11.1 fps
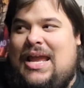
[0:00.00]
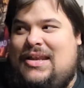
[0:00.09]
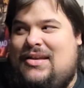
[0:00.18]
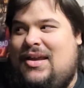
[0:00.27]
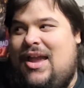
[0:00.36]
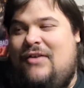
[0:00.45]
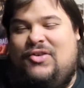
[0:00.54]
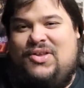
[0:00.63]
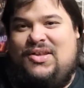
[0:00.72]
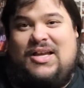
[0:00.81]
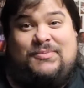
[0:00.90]
and uh,
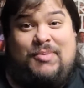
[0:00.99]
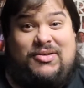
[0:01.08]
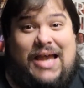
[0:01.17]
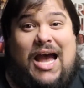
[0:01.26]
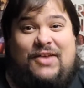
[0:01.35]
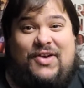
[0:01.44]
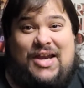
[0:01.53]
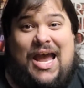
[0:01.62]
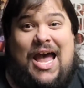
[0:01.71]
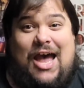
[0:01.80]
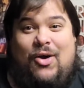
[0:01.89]
everything that spills out of a
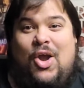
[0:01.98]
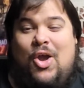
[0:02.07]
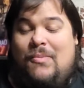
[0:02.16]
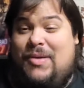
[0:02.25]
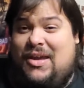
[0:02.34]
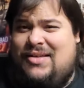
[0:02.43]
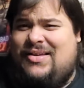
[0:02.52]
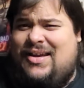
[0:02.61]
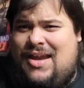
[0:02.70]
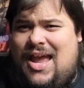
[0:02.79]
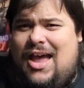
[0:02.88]
cow, because a
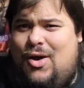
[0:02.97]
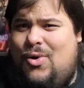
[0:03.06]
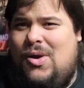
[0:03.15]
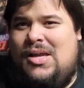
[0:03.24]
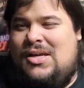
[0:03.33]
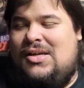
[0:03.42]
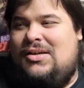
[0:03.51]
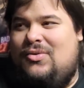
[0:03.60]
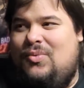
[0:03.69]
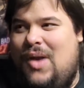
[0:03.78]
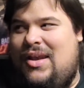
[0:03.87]
cow,
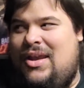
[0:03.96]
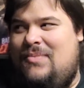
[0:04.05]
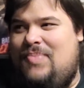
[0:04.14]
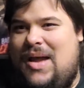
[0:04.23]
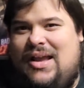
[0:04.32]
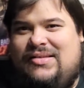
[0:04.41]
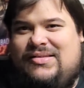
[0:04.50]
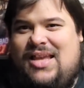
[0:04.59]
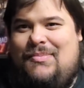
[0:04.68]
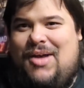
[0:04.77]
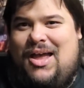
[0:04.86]
when hit by a
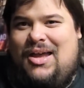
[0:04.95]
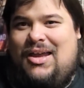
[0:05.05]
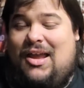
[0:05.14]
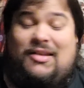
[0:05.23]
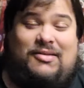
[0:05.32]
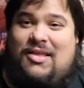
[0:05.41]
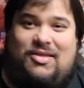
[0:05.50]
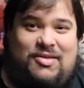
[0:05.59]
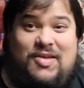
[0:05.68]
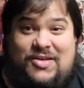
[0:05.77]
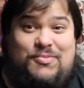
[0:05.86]
semi, uh,
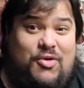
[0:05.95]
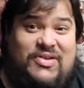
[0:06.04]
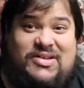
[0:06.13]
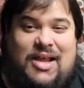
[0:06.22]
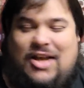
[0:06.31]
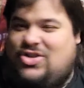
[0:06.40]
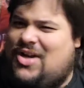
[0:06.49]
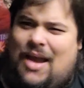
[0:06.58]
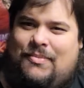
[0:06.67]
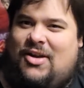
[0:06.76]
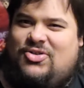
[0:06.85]
in this movie's logic,
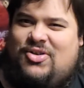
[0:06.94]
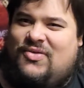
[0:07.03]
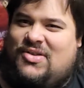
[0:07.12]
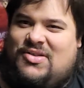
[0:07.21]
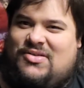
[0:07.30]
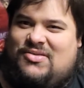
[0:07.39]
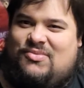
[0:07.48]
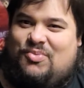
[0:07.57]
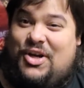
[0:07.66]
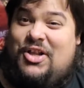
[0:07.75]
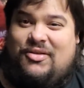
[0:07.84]
I'm not sure if this is
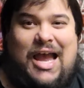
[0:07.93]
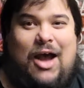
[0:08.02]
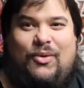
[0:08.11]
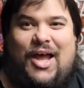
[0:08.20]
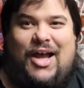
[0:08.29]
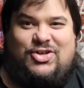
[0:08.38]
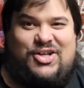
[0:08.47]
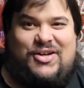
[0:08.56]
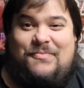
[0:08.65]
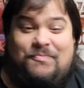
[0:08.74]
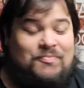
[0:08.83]
real cow logic,